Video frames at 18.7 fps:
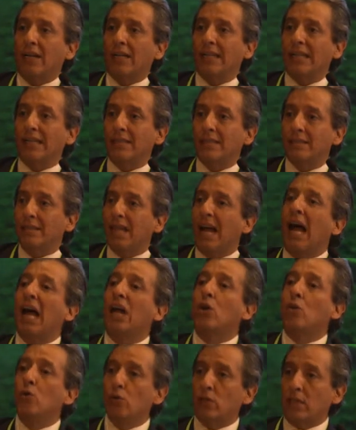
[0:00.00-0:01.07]
is a
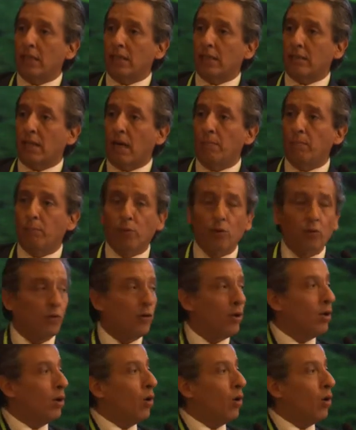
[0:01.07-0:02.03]
good example